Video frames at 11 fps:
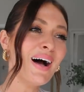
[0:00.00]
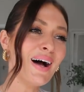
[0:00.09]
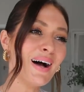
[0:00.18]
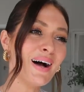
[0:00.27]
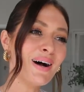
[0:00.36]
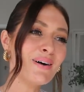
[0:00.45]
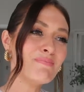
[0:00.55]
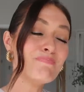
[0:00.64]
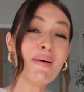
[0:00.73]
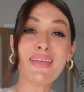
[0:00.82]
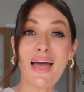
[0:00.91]

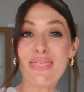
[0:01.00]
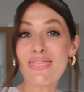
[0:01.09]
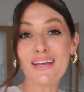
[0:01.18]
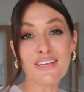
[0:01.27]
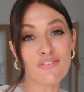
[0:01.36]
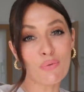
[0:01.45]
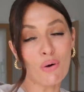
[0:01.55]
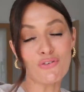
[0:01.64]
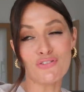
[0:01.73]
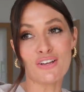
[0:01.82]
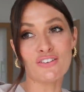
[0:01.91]
But yeah, thank you for
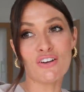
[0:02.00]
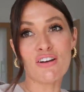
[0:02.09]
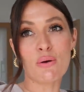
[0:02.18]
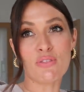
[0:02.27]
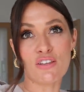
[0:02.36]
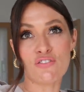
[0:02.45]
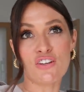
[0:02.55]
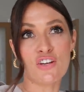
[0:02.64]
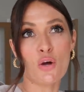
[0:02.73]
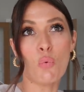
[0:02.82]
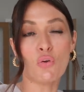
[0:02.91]
watching. Sorry, this
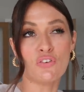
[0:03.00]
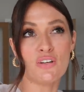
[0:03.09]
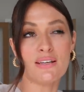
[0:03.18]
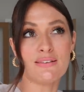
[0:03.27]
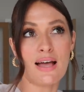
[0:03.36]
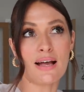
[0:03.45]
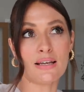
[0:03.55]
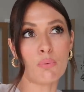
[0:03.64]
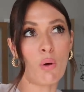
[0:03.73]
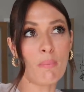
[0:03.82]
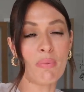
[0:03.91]
video wasn't exactly
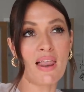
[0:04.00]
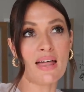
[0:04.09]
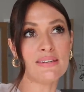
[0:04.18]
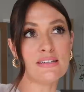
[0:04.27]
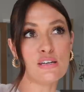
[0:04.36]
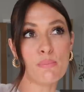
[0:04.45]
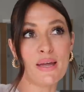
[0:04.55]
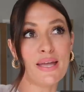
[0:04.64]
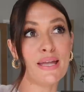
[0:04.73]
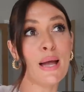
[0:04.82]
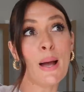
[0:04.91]
what I planned it to
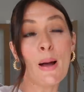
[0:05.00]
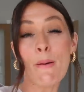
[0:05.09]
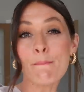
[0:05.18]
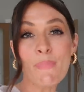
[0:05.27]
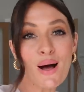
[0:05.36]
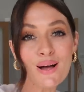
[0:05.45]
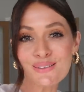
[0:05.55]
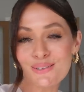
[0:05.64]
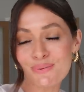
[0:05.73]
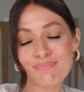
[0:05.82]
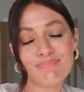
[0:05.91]
be, but
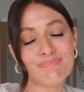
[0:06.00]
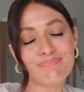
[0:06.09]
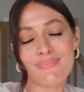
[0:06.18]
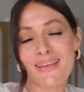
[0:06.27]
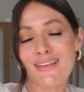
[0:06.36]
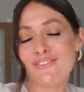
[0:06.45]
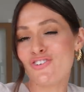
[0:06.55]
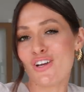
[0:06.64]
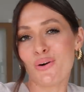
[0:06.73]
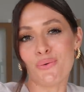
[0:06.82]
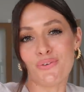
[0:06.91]
it's
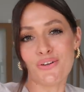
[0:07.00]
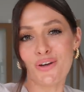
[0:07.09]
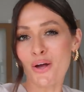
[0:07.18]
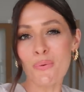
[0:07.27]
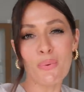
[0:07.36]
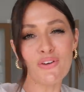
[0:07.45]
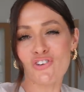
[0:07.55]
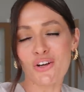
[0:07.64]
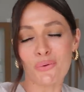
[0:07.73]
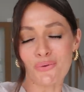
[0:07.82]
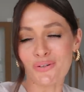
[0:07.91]
chilled, you know, we're
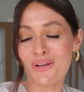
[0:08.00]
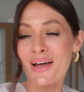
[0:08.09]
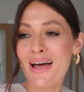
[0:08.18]
chilled.